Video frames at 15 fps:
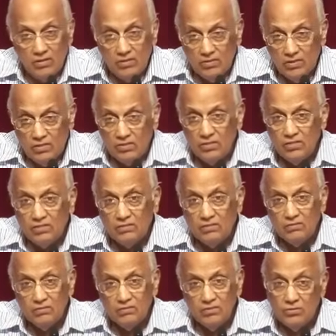
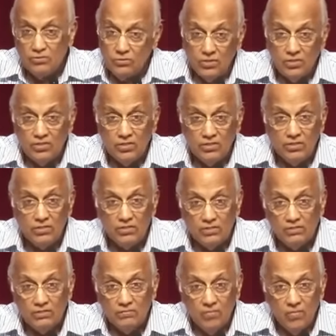Sister, it's usually
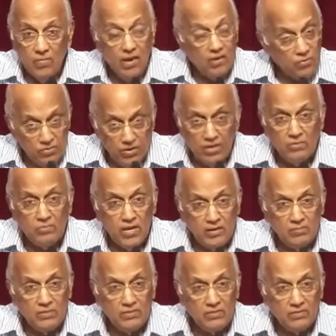sisters, have you read the
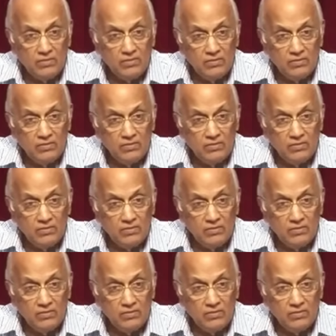Bible?